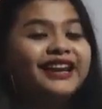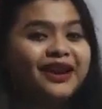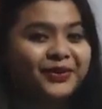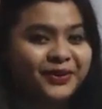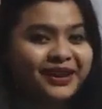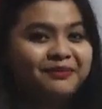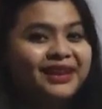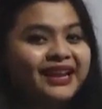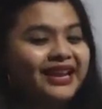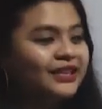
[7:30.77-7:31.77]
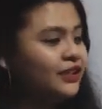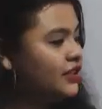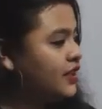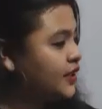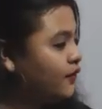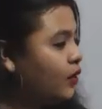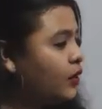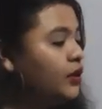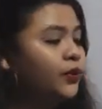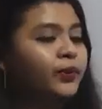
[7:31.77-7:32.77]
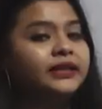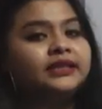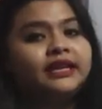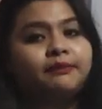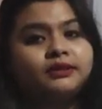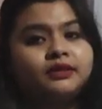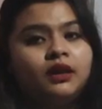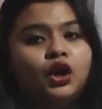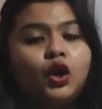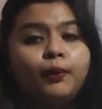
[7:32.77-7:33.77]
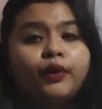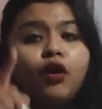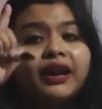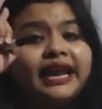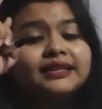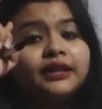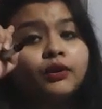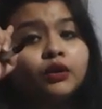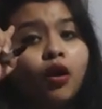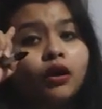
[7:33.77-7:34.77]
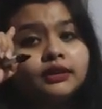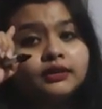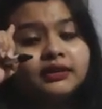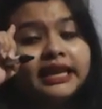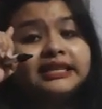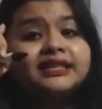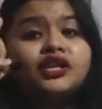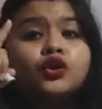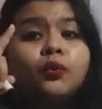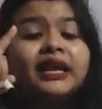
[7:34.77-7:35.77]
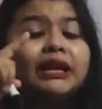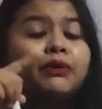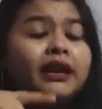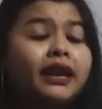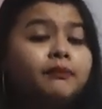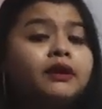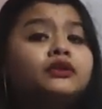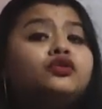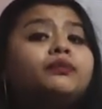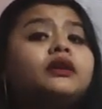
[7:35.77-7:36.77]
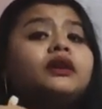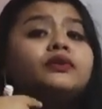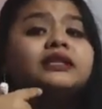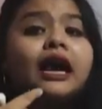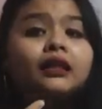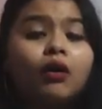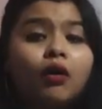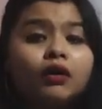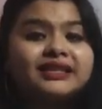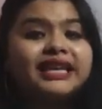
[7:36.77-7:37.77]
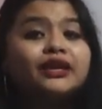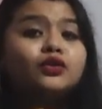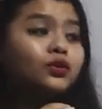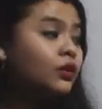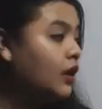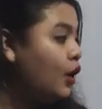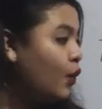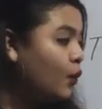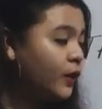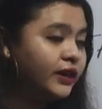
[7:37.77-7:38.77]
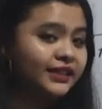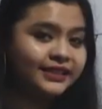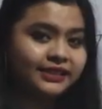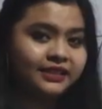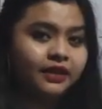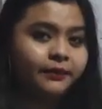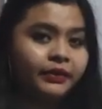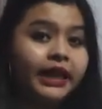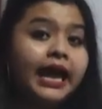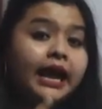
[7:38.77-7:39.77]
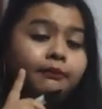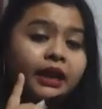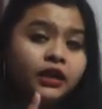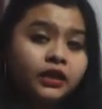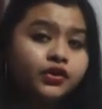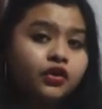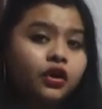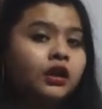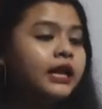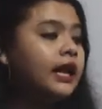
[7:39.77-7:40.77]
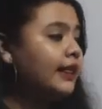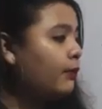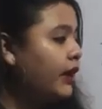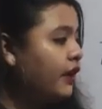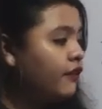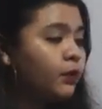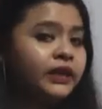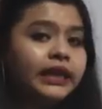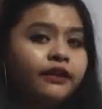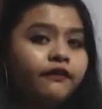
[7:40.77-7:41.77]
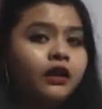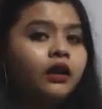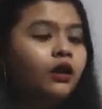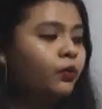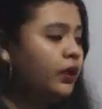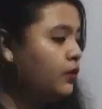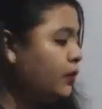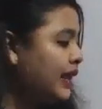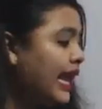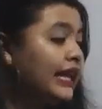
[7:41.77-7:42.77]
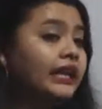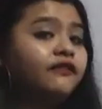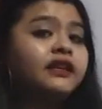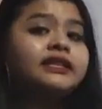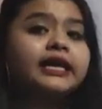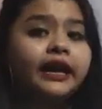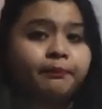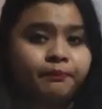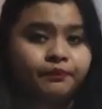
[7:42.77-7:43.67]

Now you can be, guys, just follow the 3 steps. We organize our thoughts in such a way that we're able to produce our thoughts into words. And making sure that whatever we deliver, we do it at a given time.